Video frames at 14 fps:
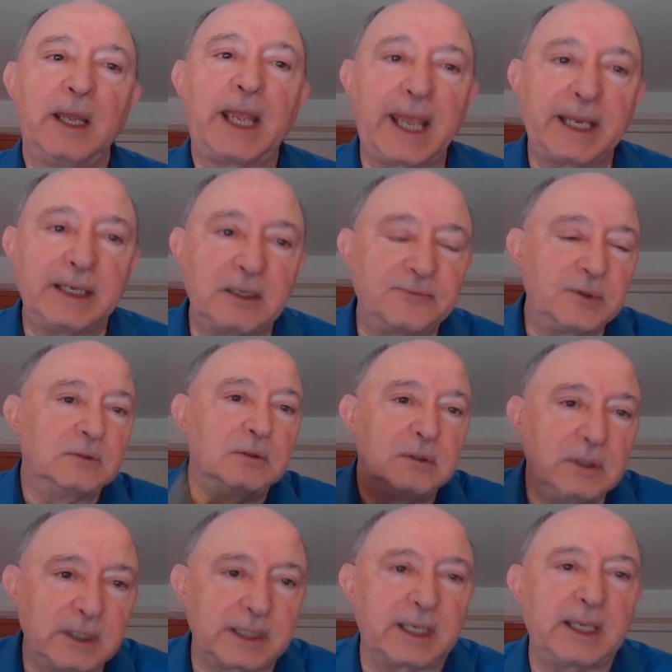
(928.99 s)
And if you
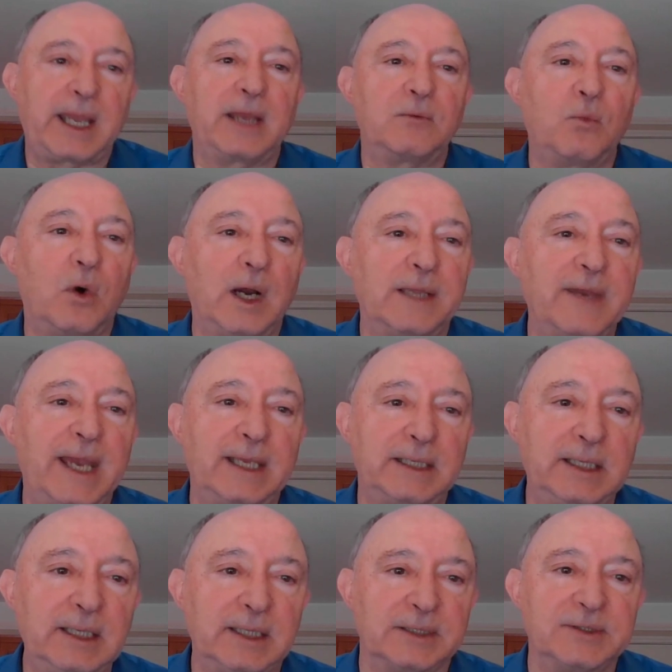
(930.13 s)
look at why that
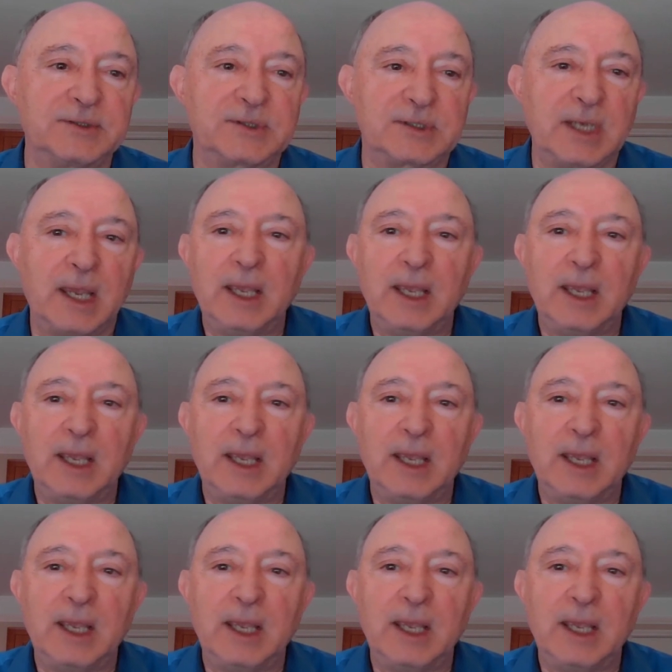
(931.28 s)
is,